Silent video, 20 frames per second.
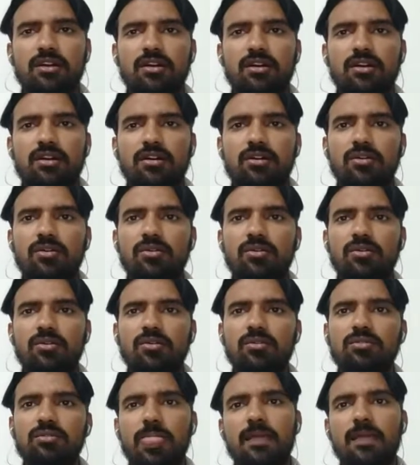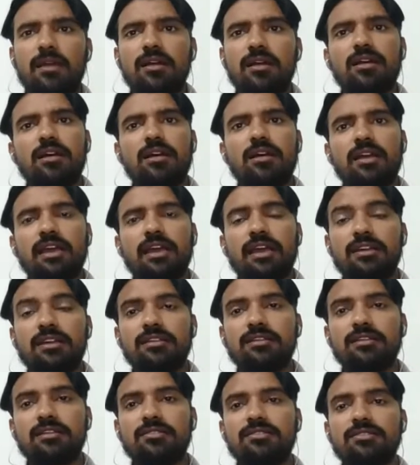who
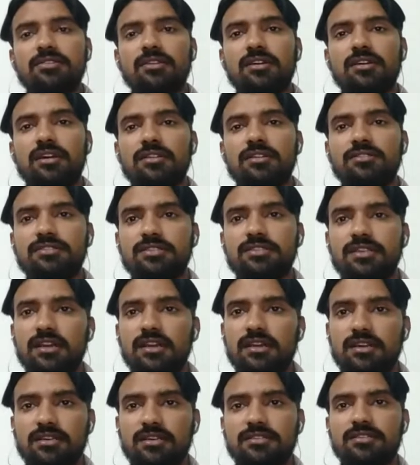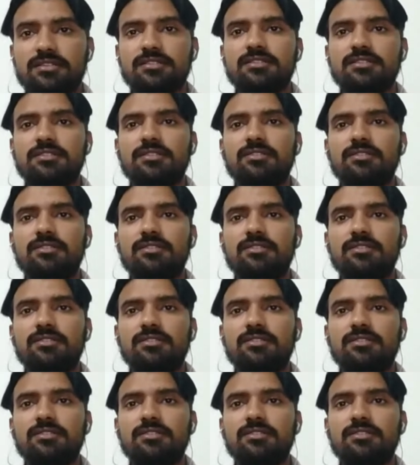can send us